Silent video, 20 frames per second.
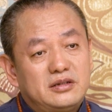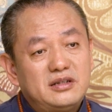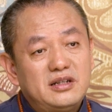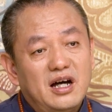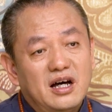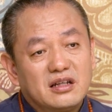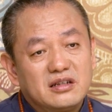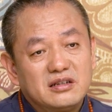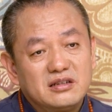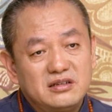
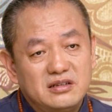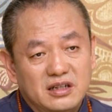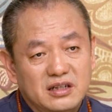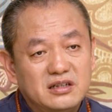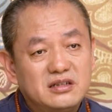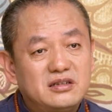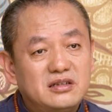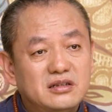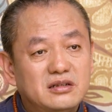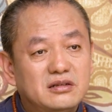This is
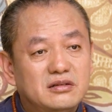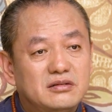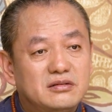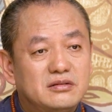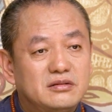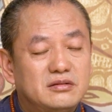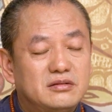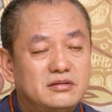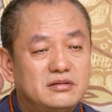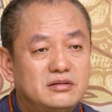the
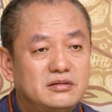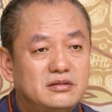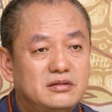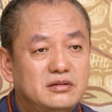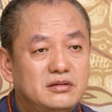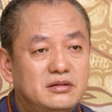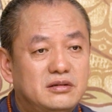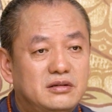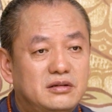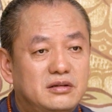worst kind of
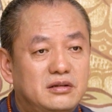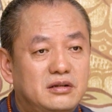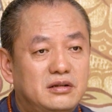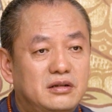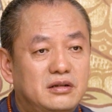life.